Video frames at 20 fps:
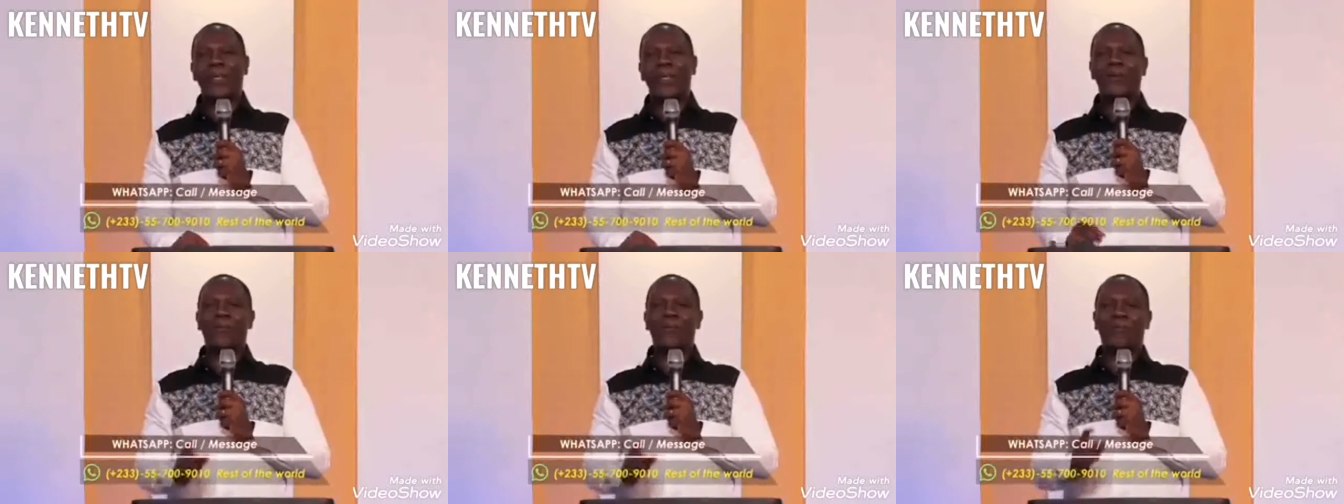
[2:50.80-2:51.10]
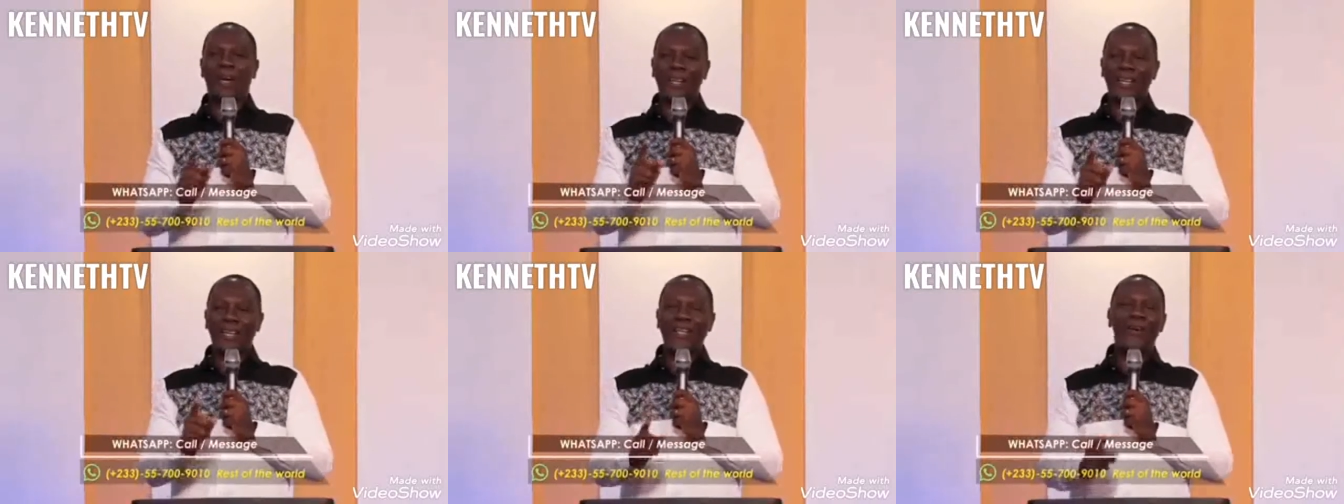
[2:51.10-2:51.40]

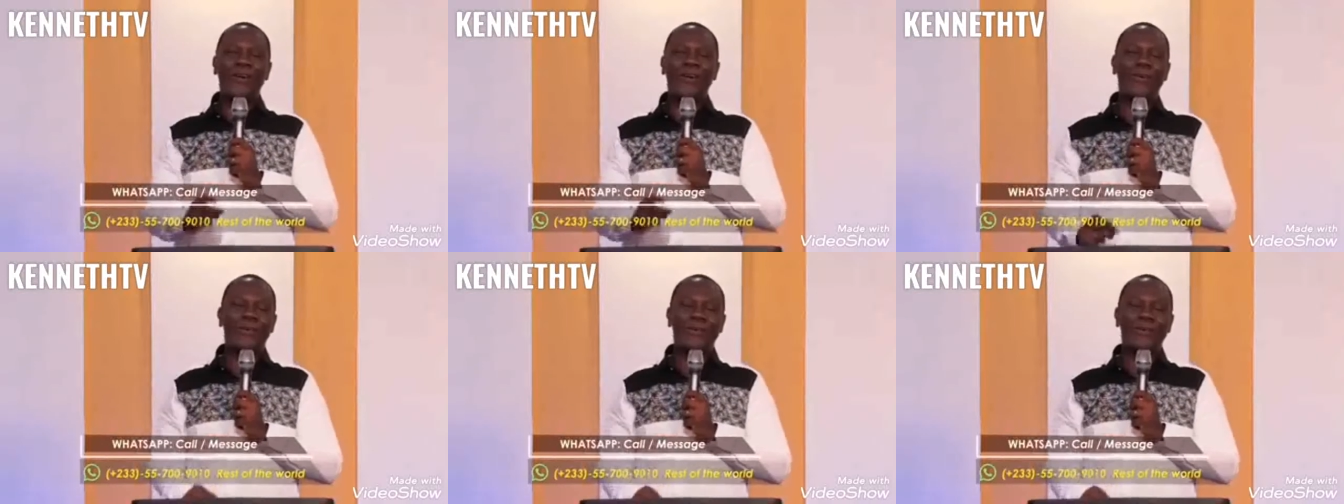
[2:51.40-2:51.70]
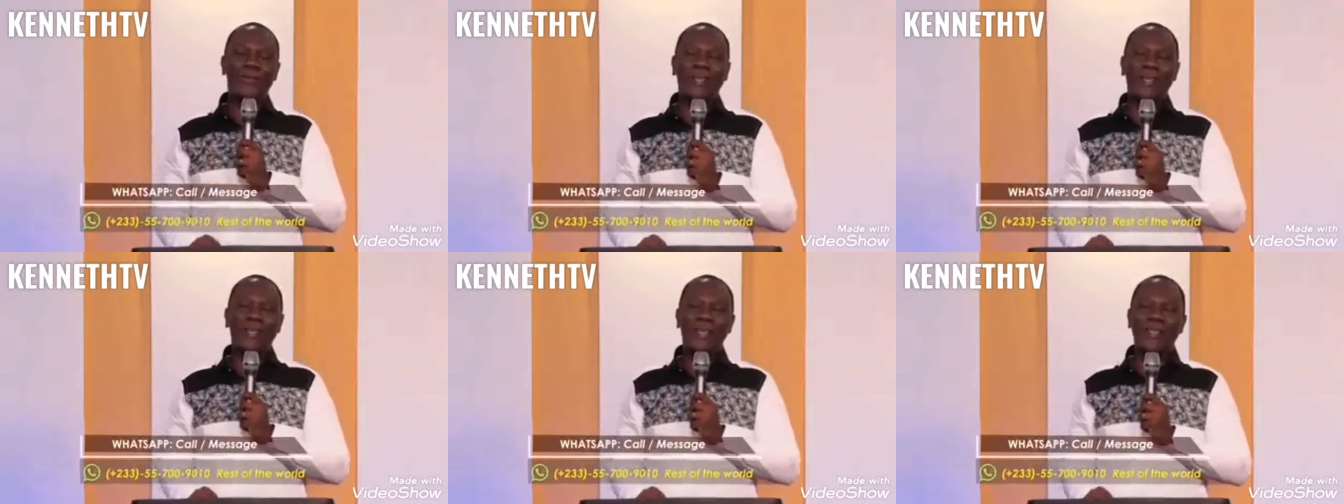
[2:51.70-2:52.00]
But you
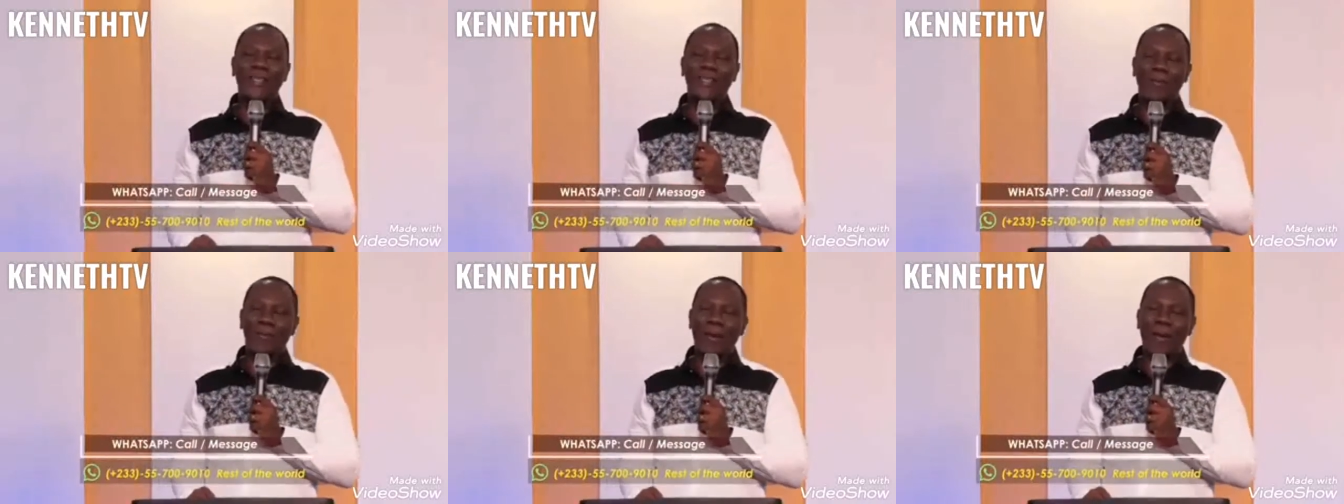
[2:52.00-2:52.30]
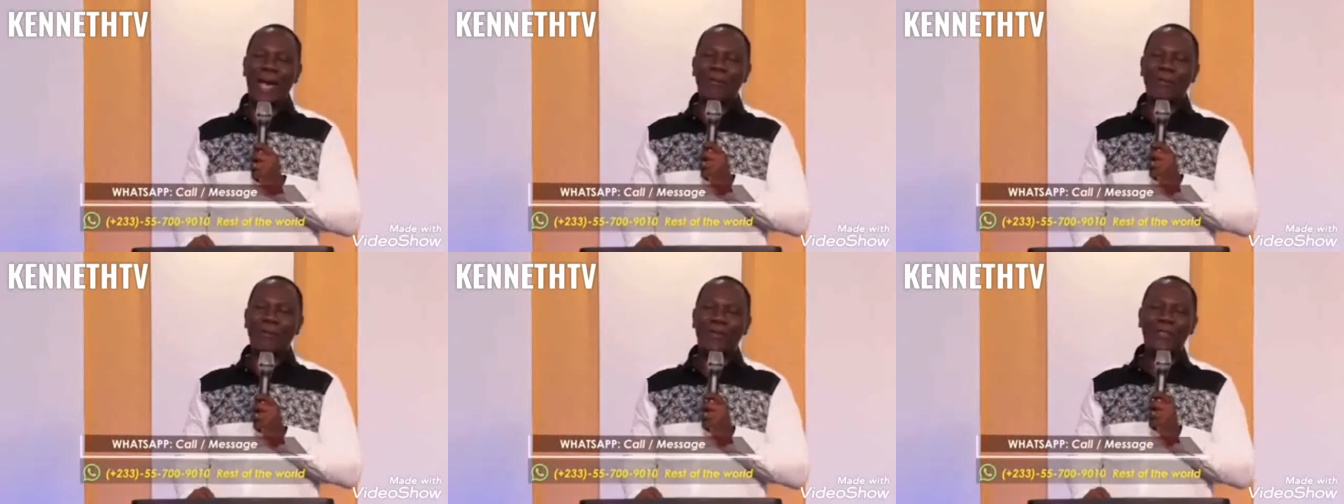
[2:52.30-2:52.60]
know, in the
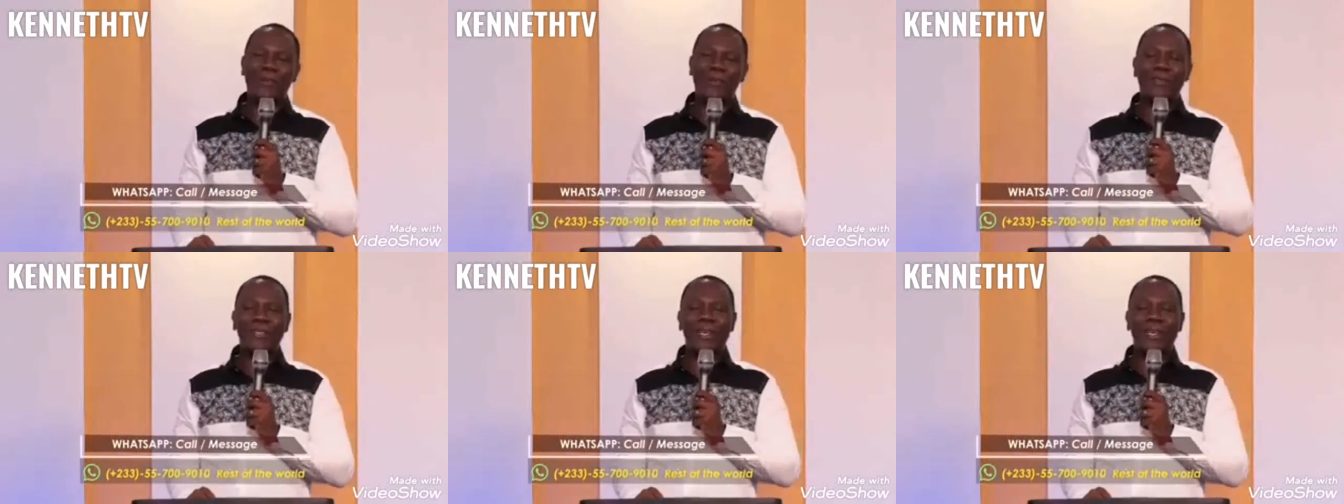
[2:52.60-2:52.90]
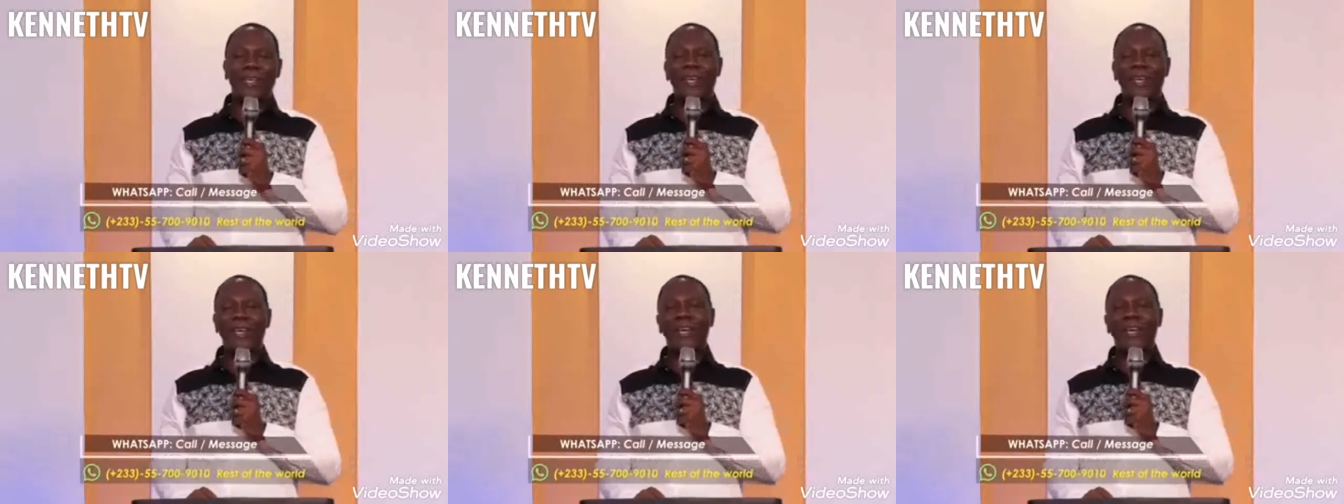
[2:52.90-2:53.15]
Bible, there was a king